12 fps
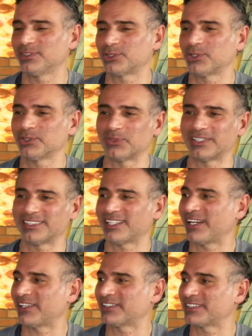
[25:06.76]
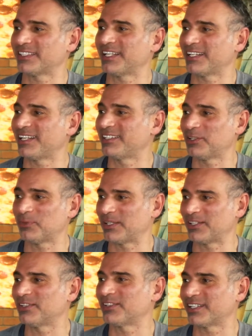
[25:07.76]
those shows with the tigers and that on there,
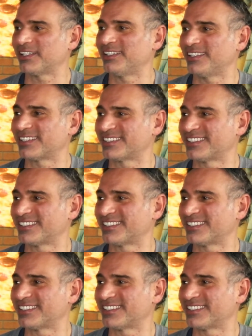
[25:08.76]
man, you'll get hooked.